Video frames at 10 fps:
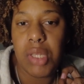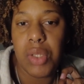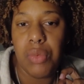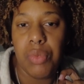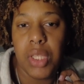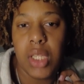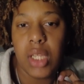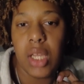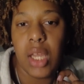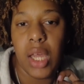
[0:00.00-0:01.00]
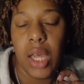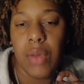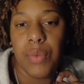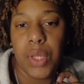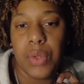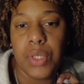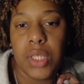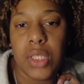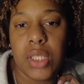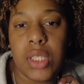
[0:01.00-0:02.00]
I don't really have an
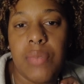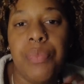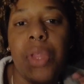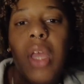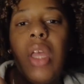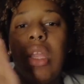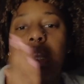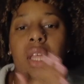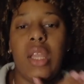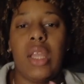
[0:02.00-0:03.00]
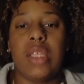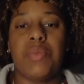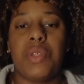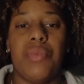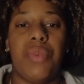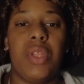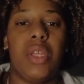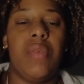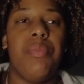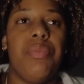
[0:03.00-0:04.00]
annotating system that I like
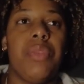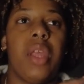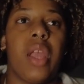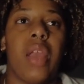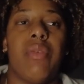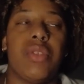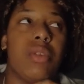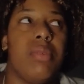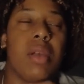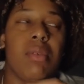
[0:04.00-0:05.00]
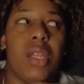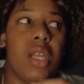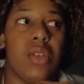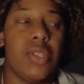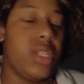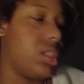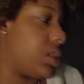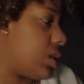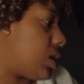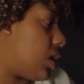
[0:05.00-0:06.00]
specifically, like every single book I'm gonna annotate, da
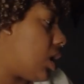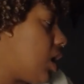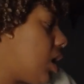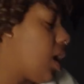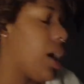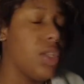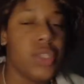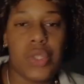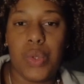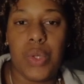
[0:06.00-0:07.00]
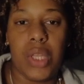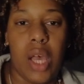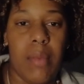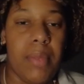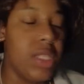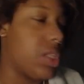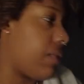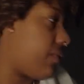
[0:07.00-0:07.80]
da da da. I just go a lot based